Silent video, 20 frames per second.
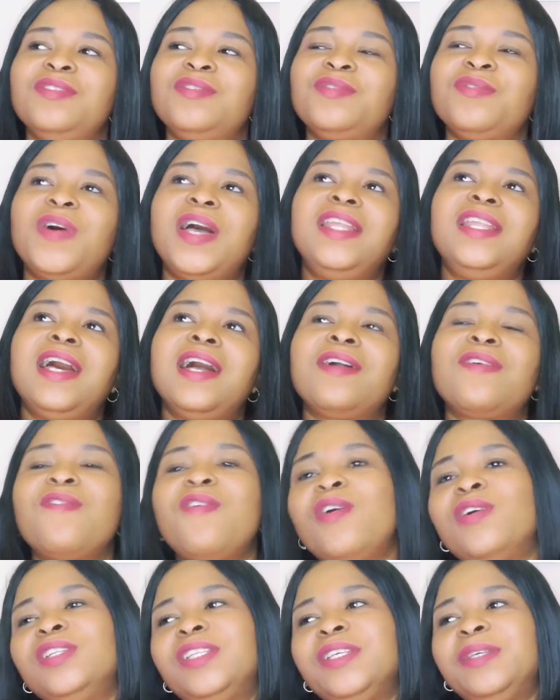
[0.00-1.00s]
So I now
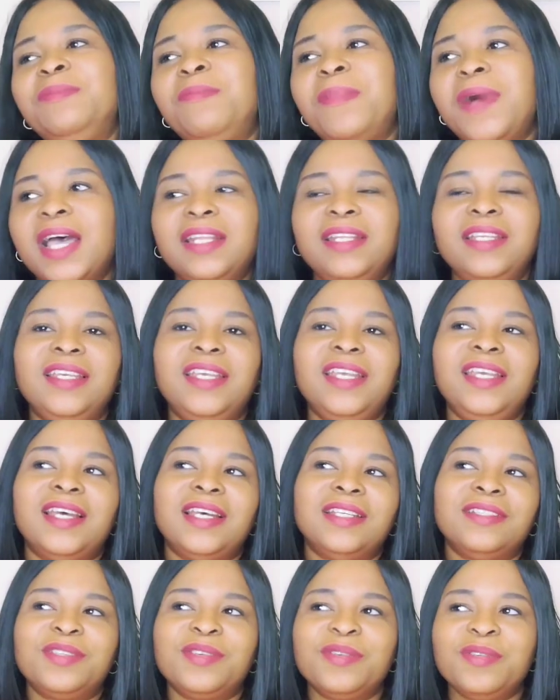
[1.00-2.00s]
called the man again
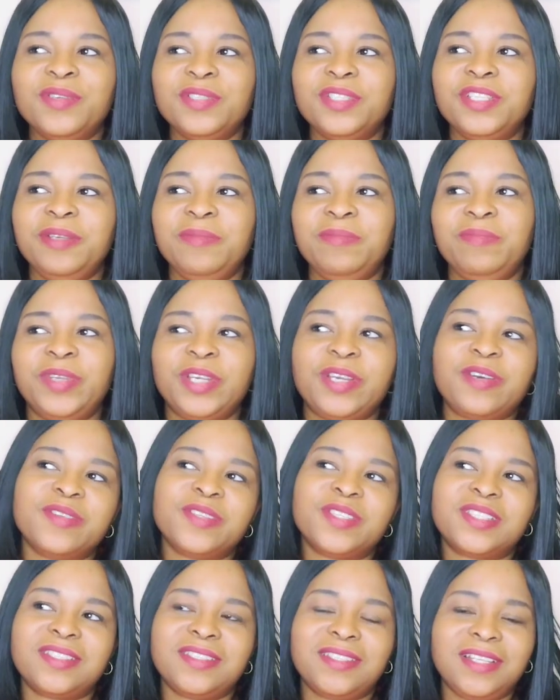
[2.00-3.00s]
and told him,
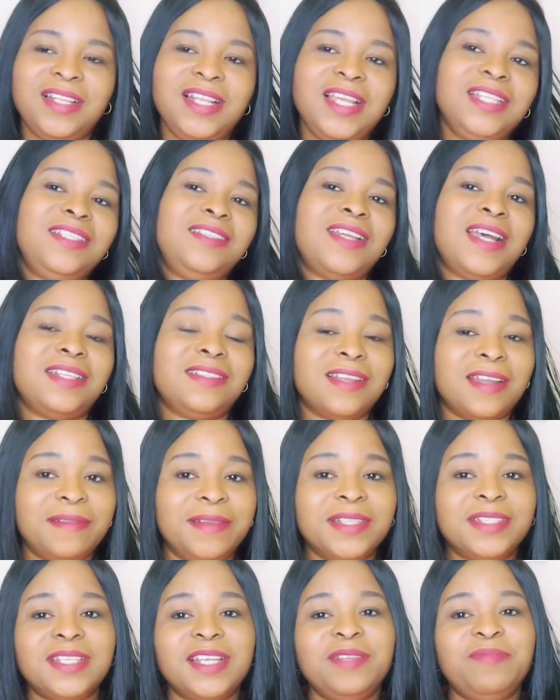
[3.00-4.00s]
because the lady now
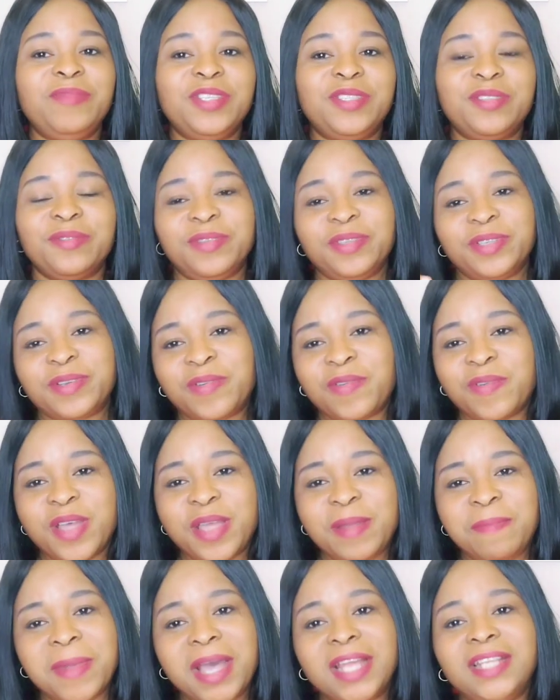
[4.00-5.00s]
directed me to the
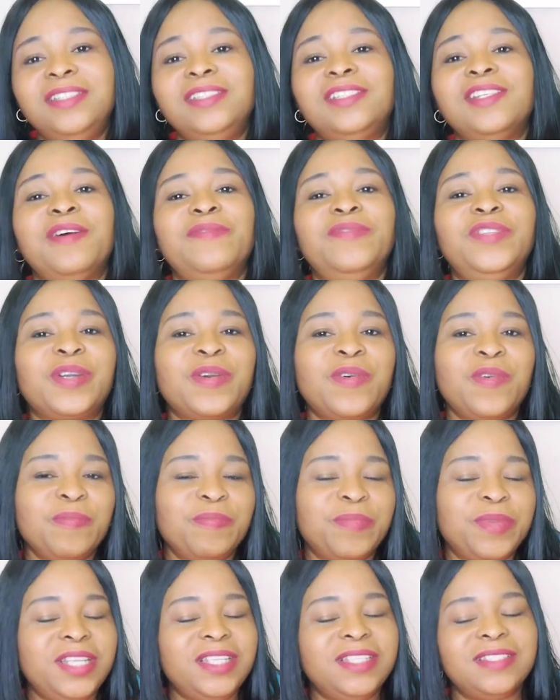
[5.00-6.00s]
manager of the
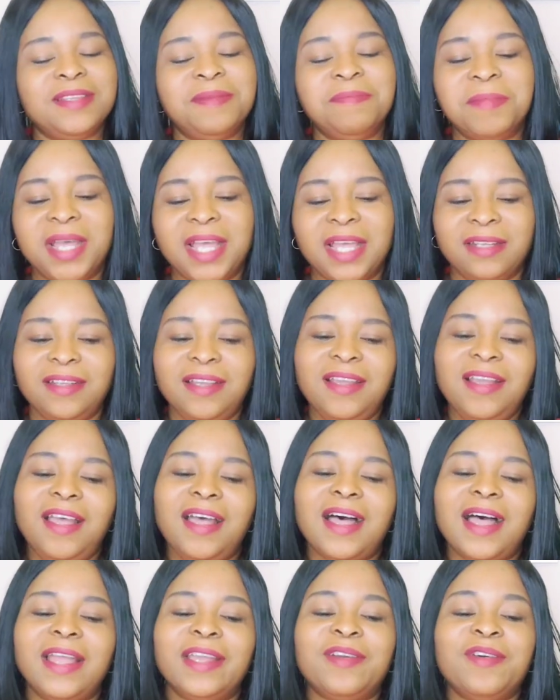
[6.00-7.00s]
company, is a man.
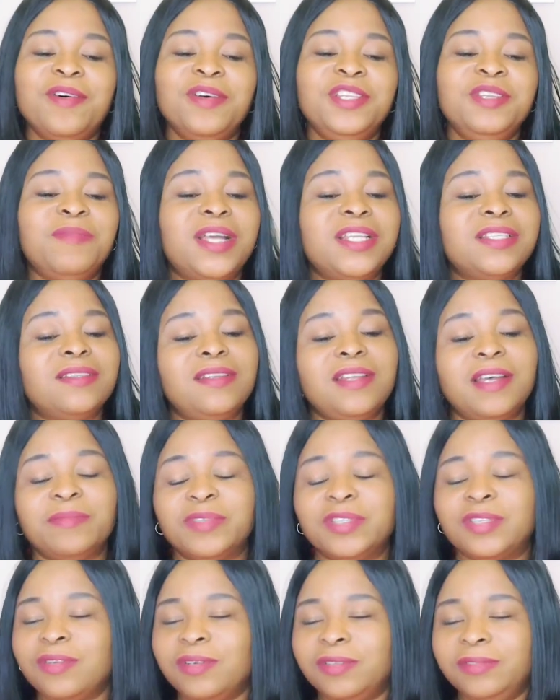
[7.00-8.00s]
I called him, I said,
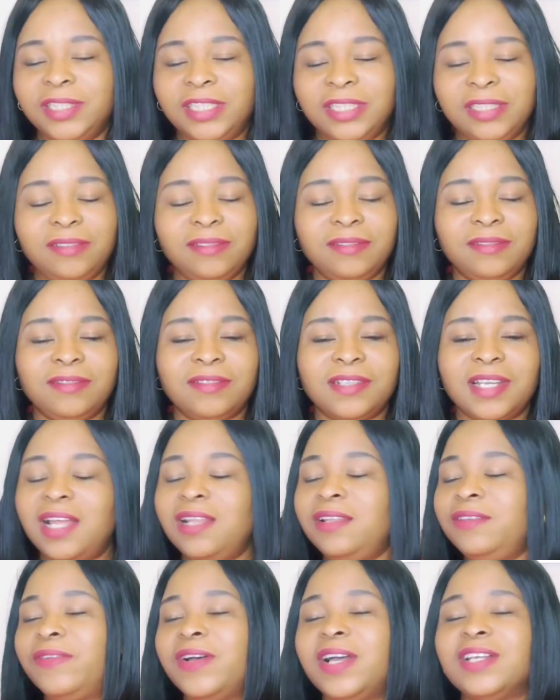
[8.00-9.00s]
I'm sorry.
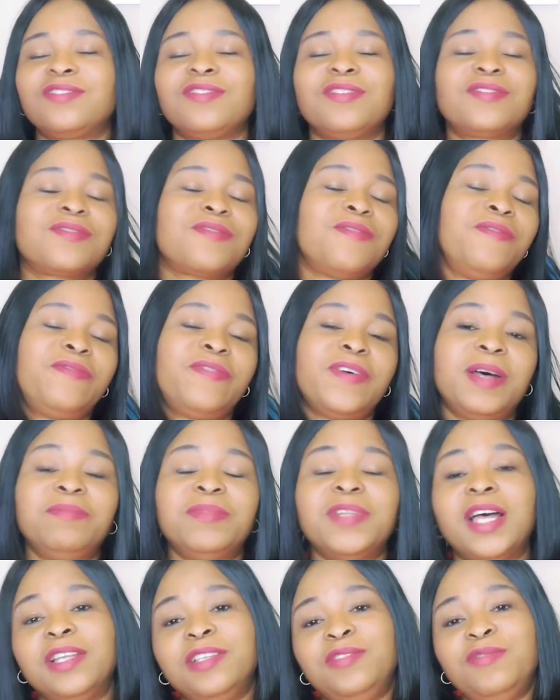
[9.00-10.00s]
Halifax just
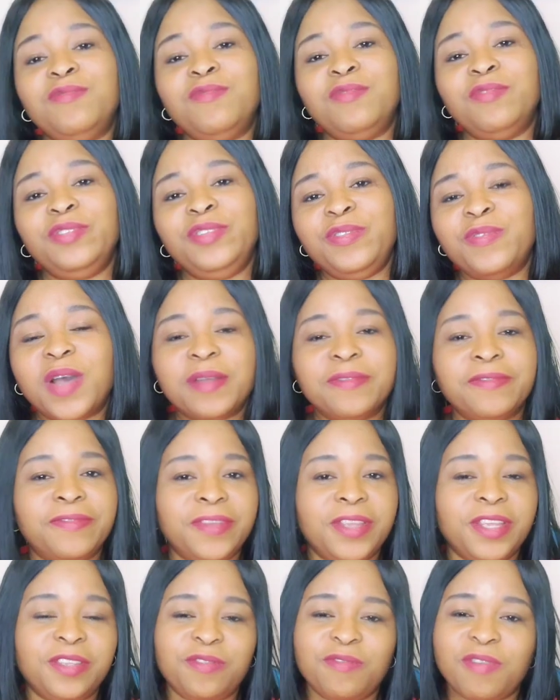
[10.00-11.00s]
confirmed that you are
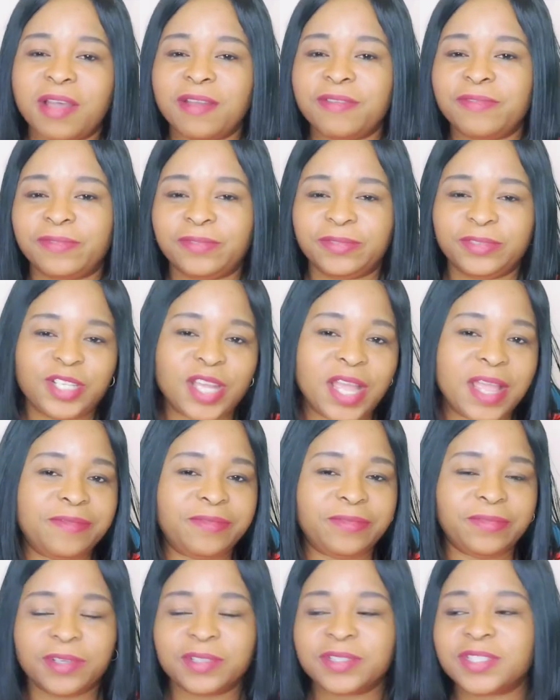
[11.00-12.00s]
fake, you are free, you are a
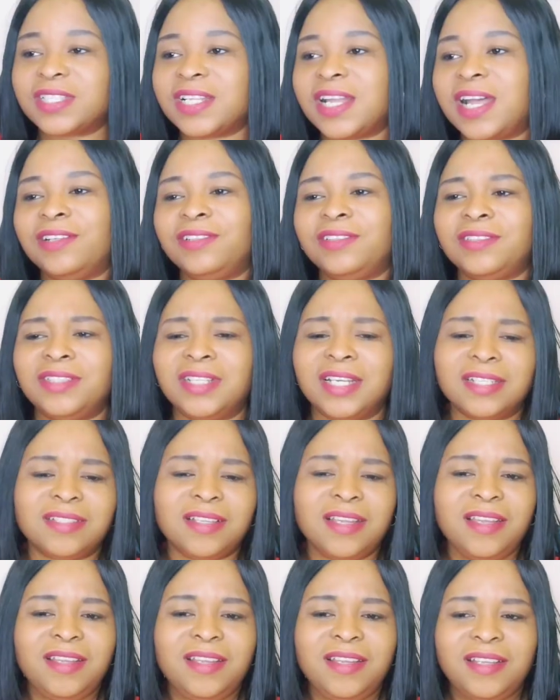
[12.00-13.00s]
fraudster and all
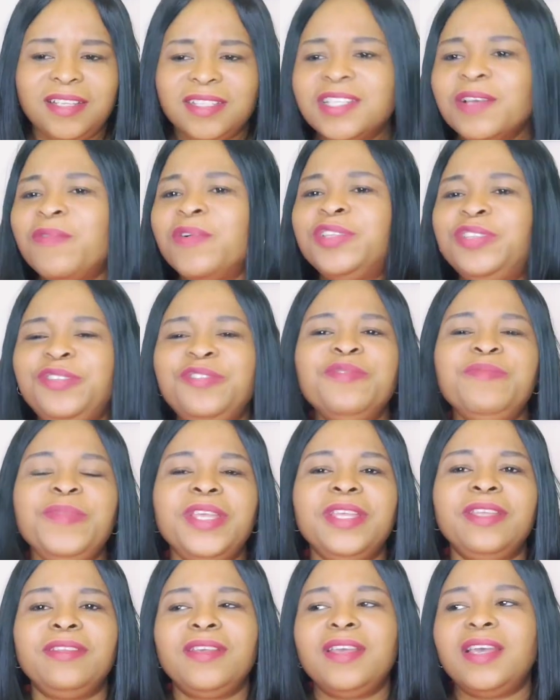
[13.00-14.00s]
that. He said, what do you
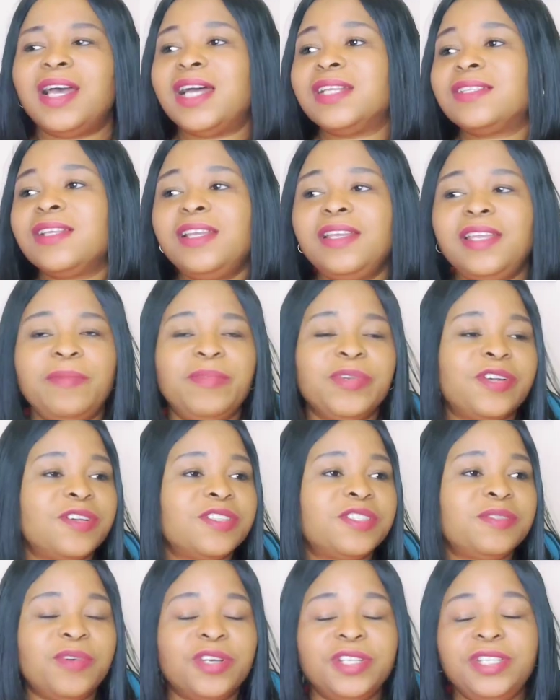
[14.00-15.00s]
mean? I said, yeah,
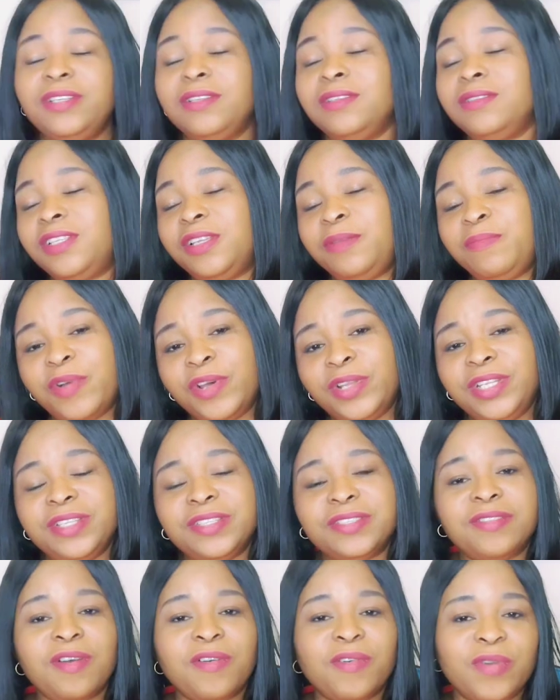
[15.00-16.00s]
because the money
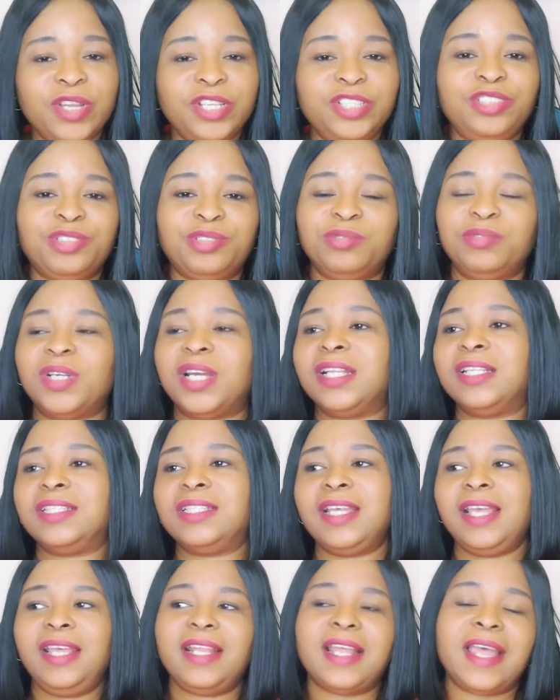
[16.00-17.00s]
is not going through.
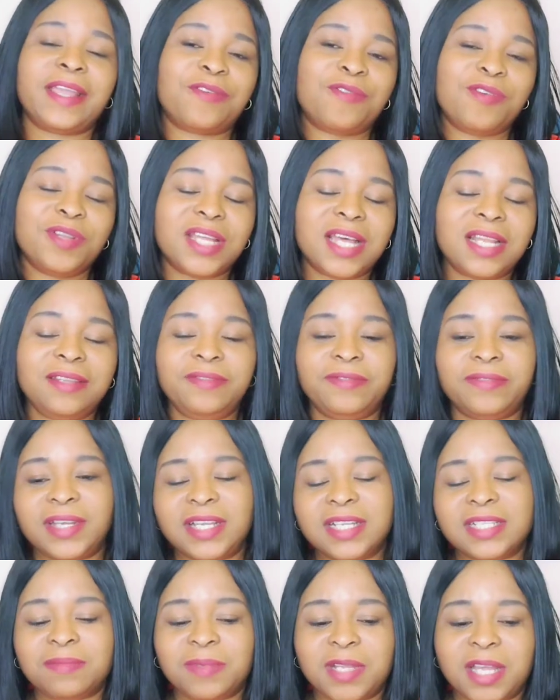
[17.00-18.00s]
And then I called
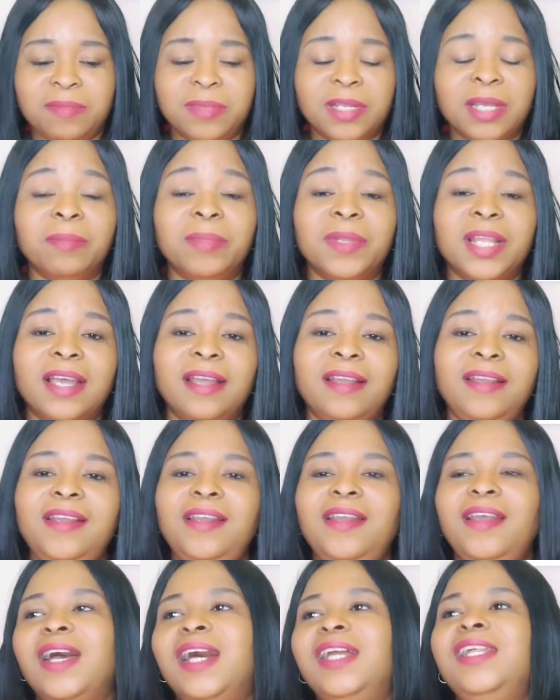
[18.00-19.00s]
Halifax, blah, blah, blah.
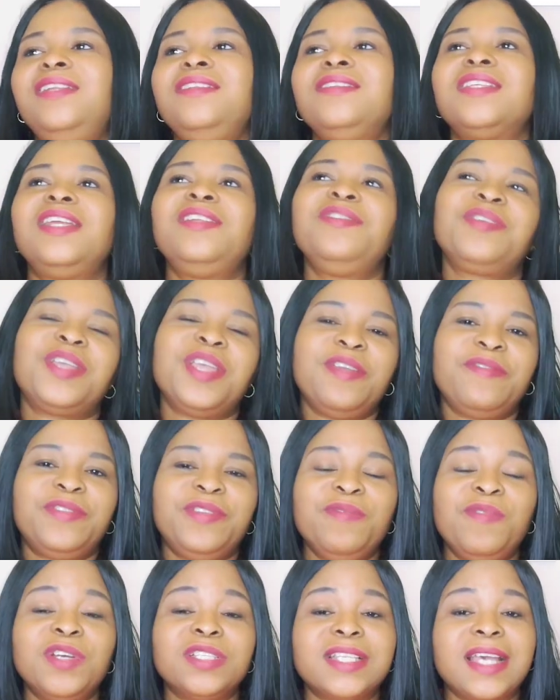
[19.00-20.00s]
And then he said, okay, if
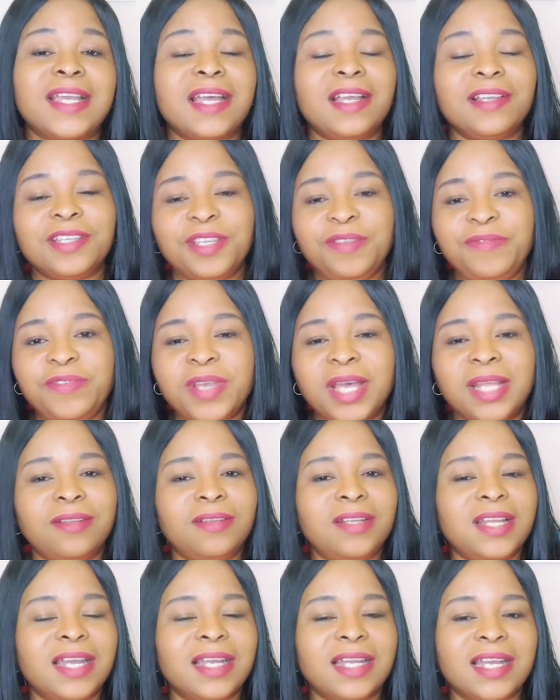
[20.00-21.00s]
you want, I can give you
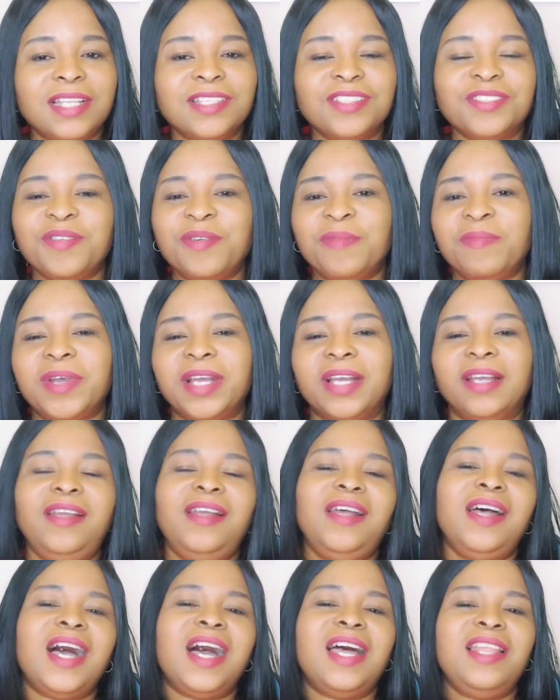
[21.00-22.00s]
another account
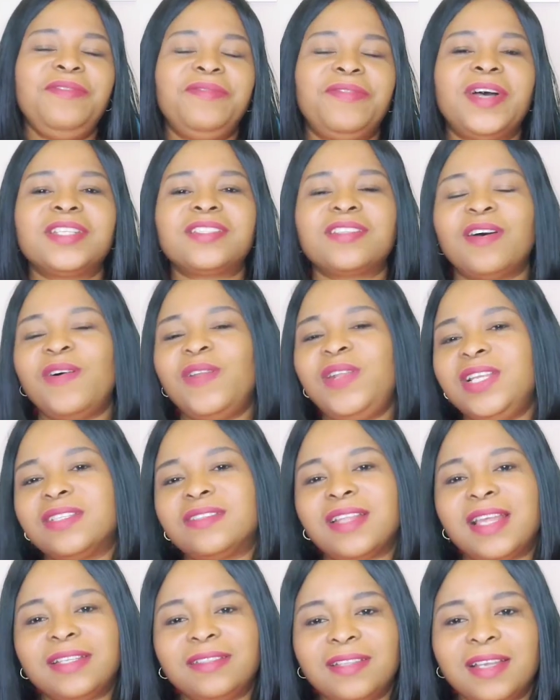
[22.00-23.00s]
number. Halifax are
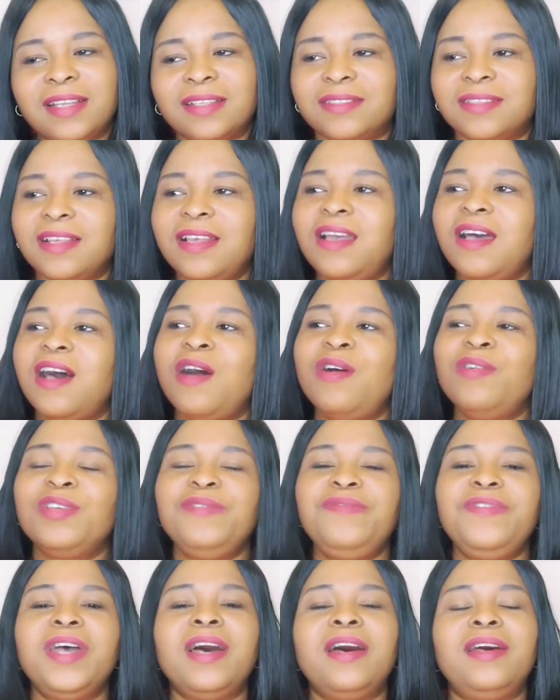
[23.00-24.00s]
always like that. I'll
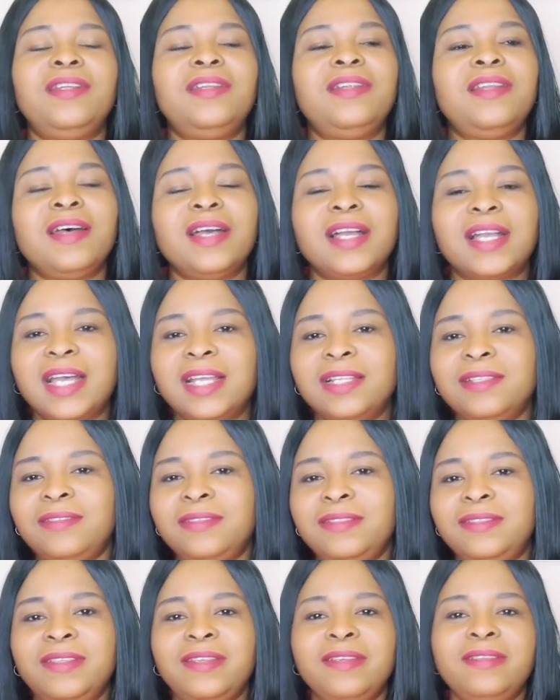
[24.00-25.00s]
give you another account
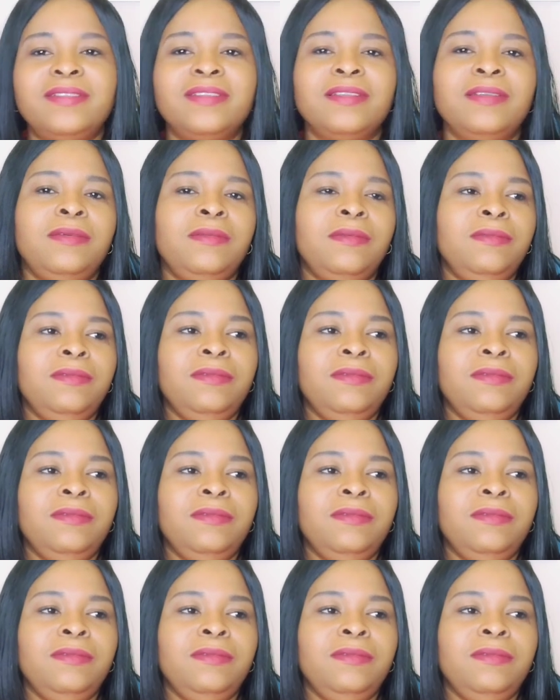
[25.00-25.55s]
details.